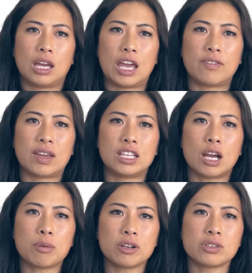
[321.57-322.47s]
If a
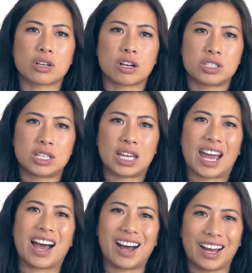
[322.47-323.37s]
number starts to
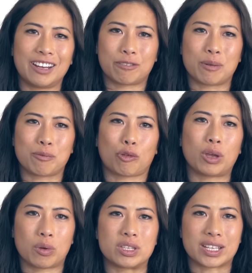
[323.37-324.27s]
get hot from
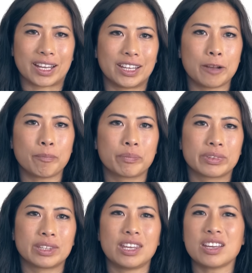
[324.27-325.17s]
frequent dialing,
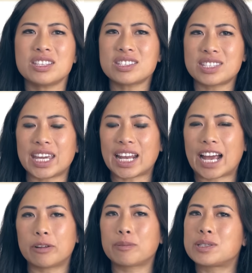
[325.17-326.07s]
you can just take it
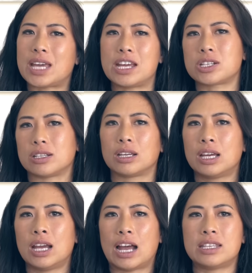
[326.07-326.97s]
out of rotation
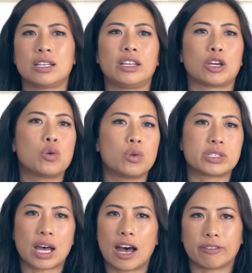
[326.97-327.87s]
until it
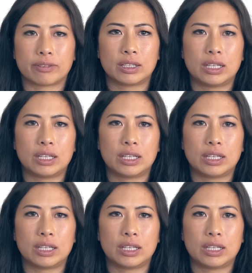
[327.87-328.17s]
cools off.